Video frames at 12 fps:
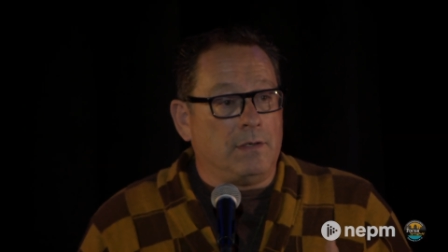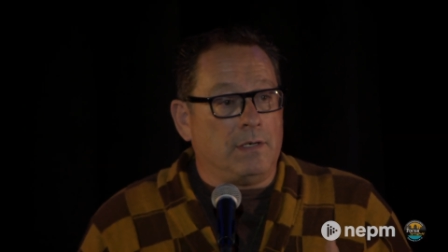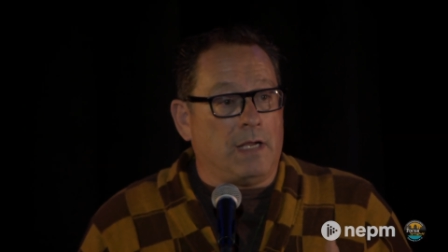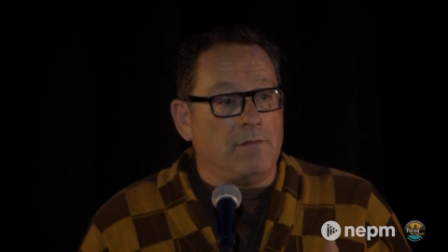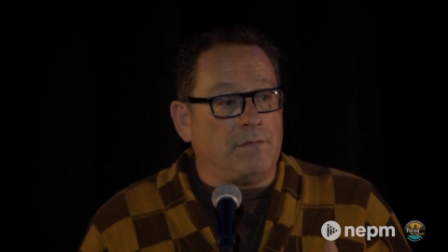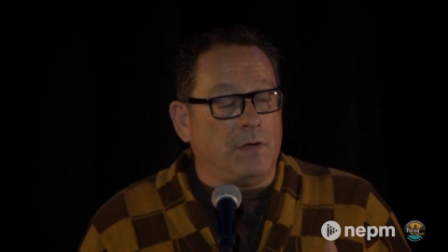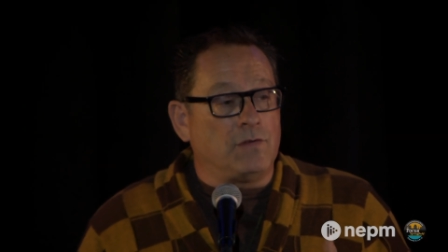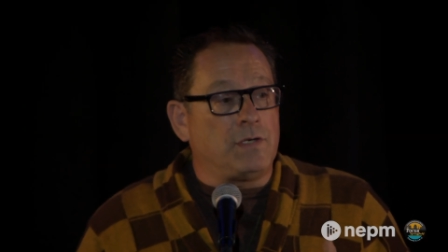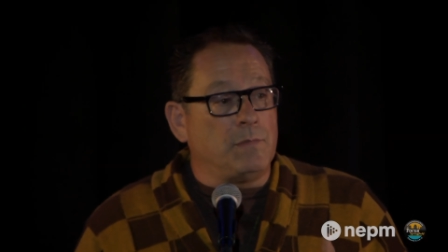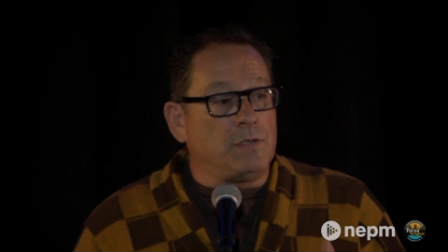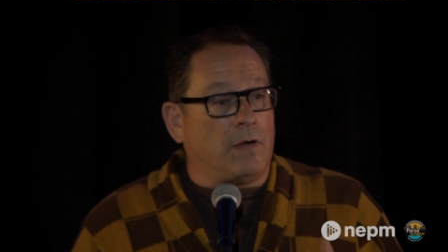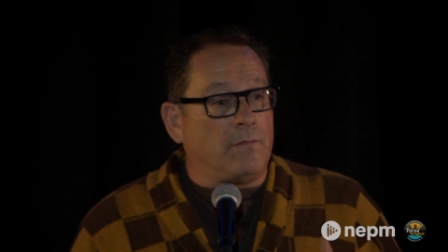and fills
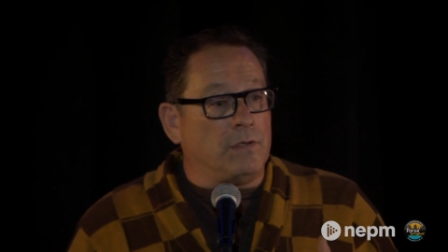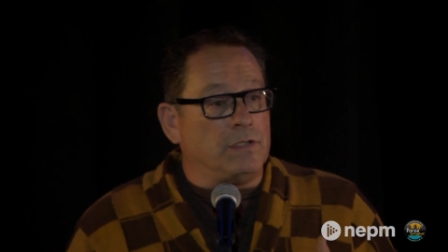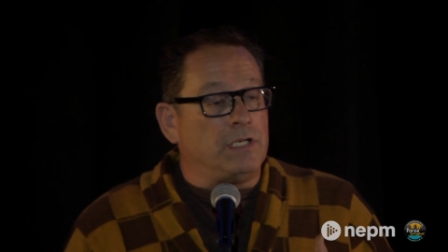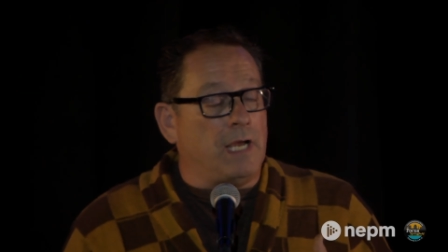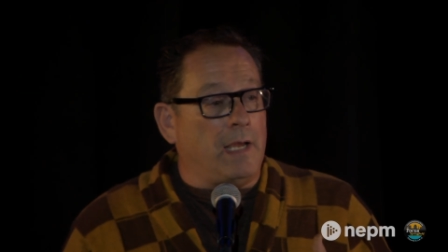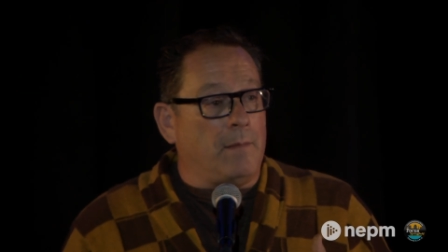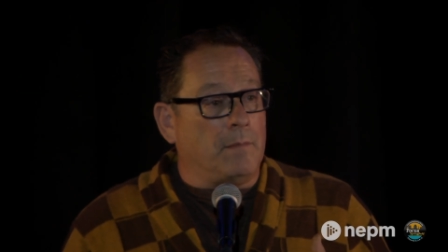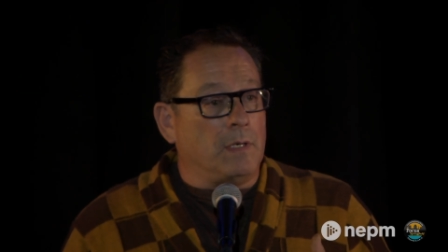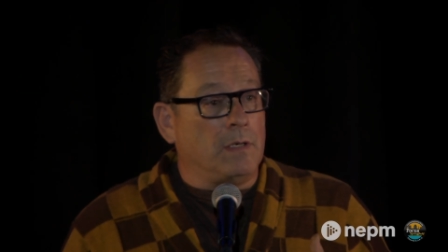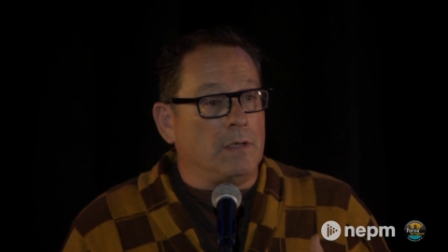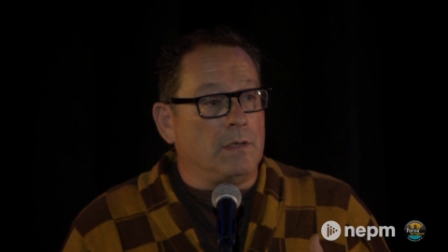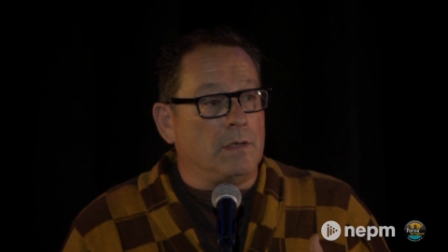himself with shame.
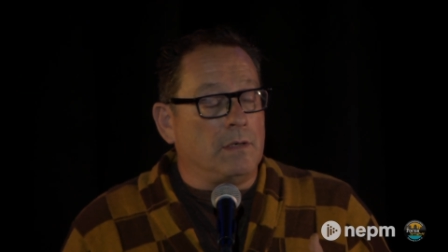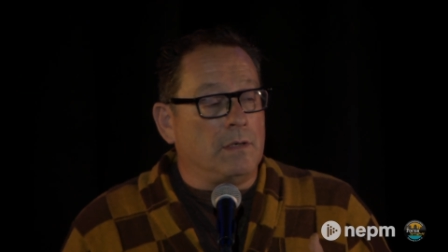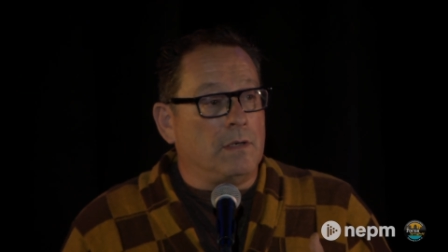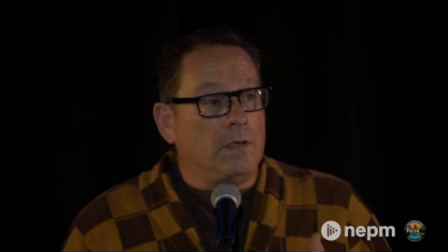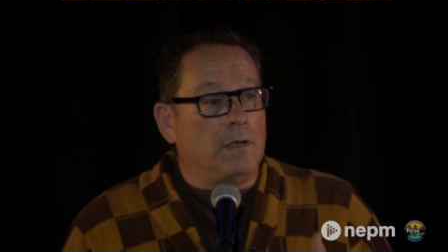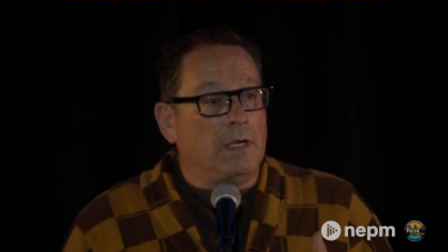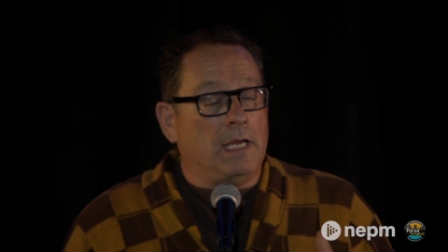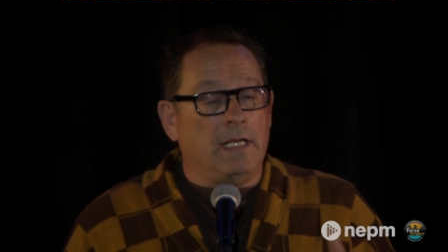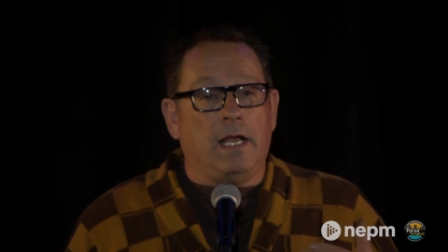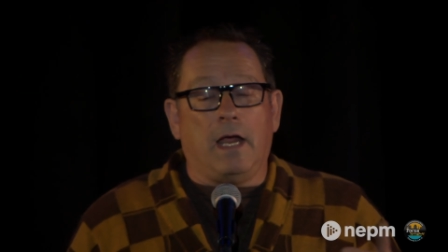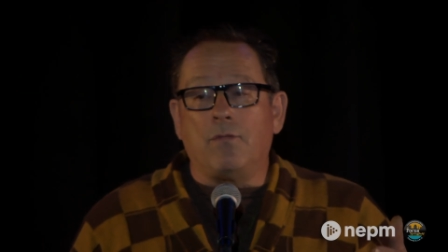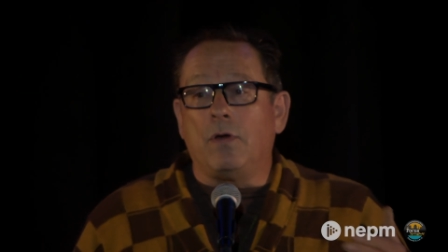In
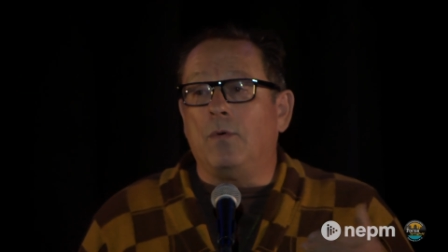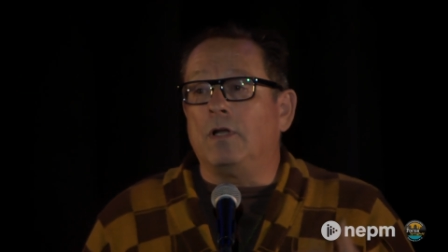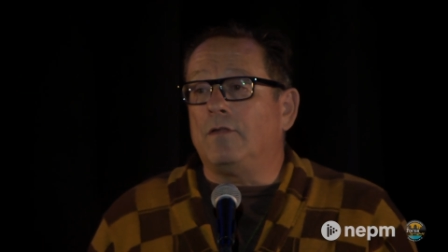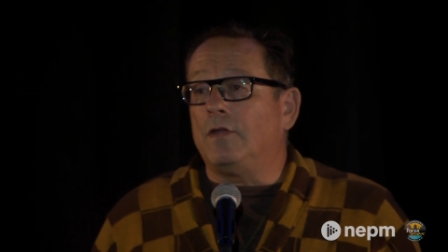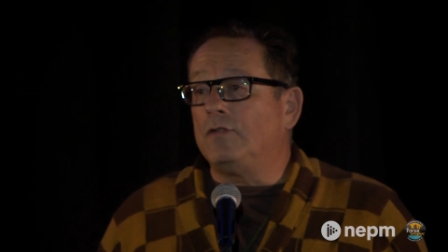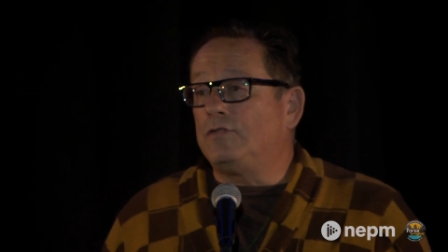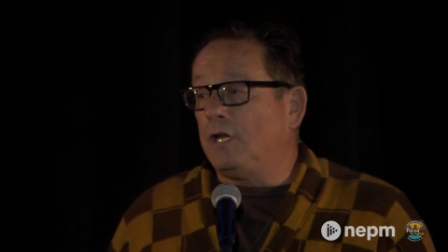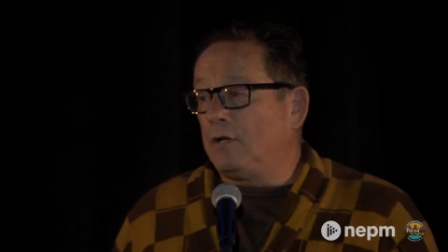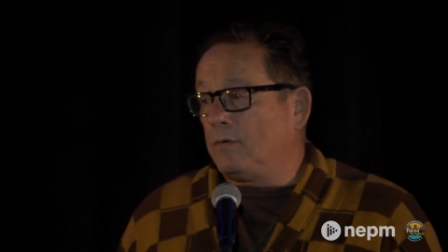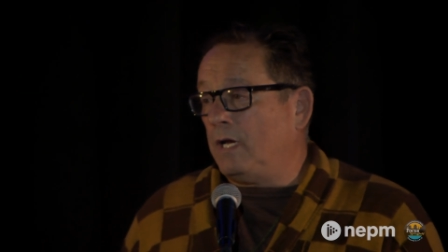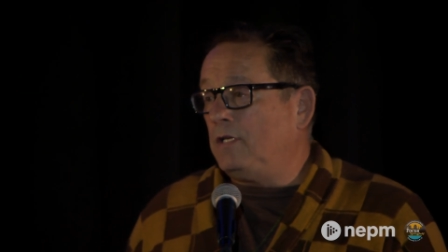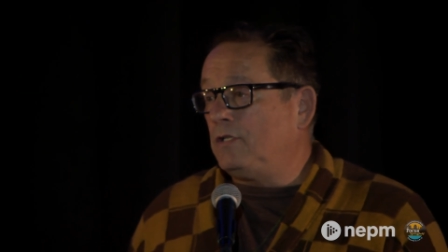every one of those
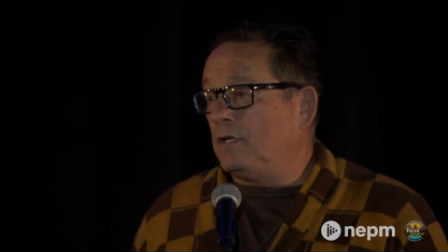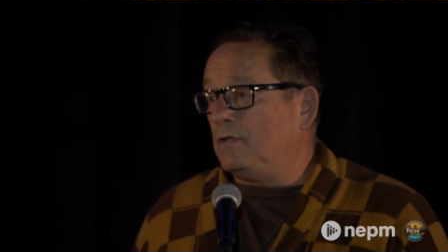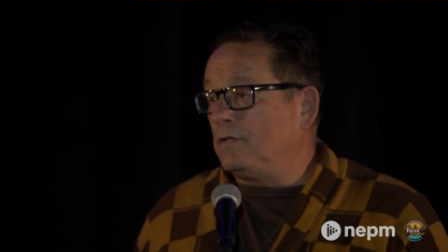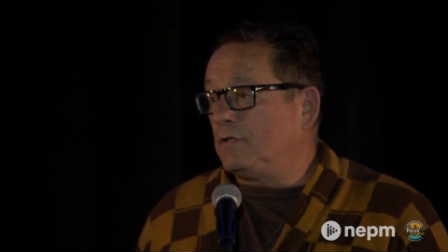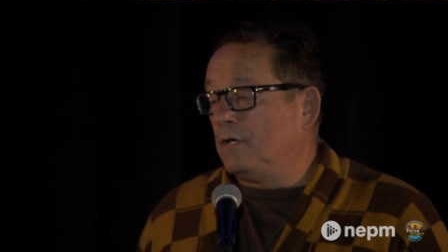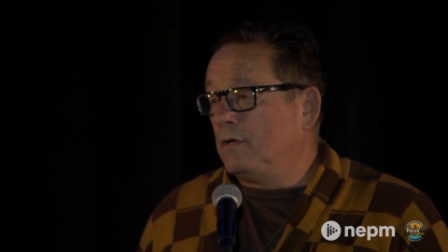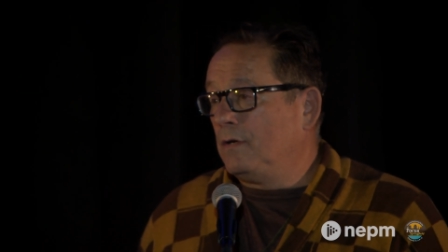generations,